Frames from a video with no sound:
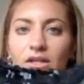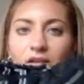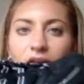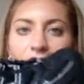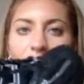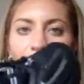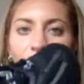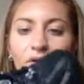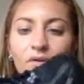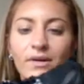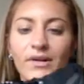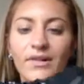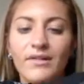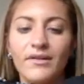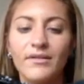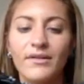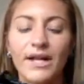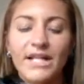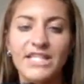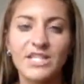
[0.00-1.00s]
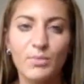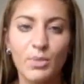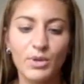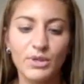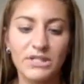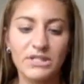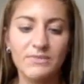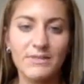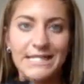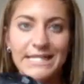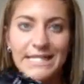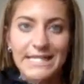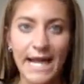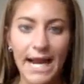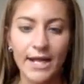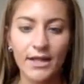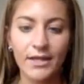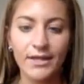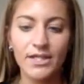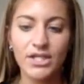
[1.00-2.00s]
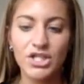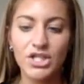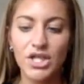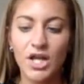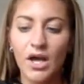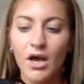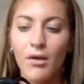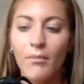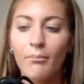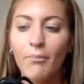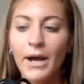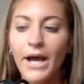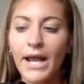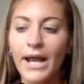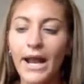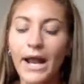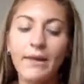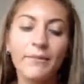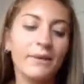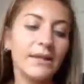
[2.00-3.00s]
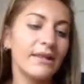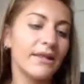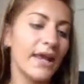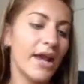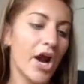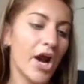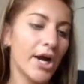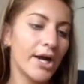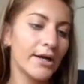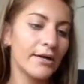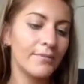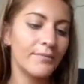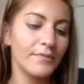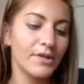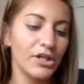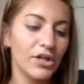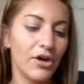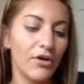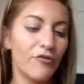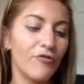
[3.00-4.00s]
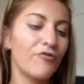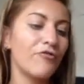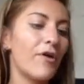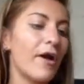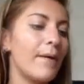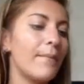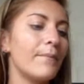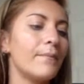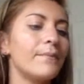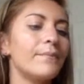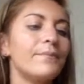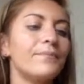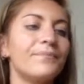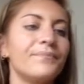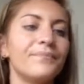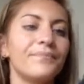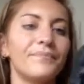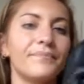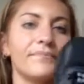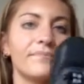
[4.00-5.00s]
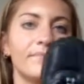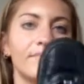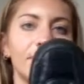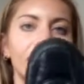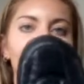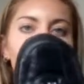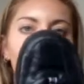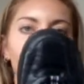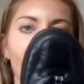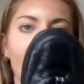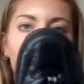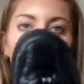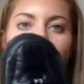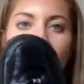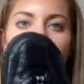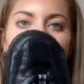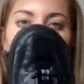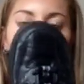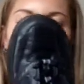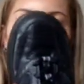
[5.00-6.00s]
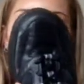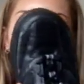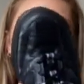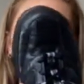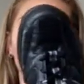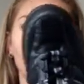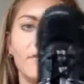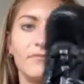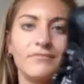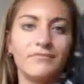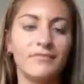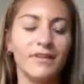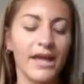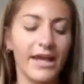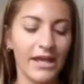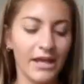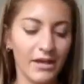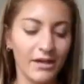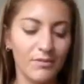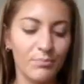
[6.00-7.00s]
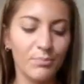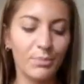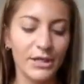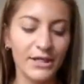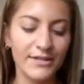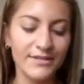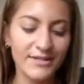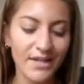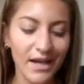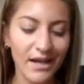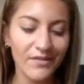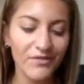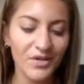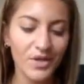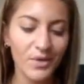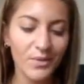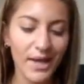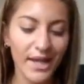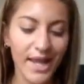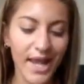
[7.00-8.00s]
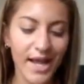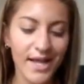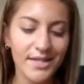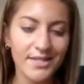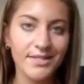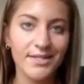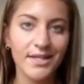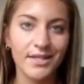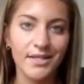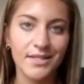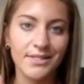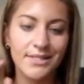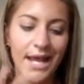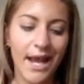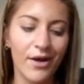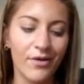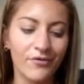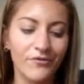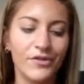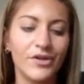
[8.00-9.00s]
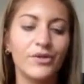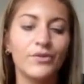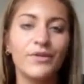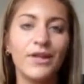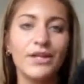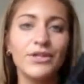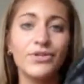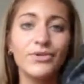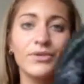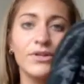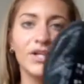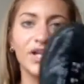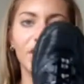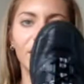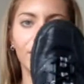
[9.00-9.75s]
you know, they're not supposed to be stylish. But, I mean, they are, you know, from a like bird's eye view, I guess, like the down view. They do look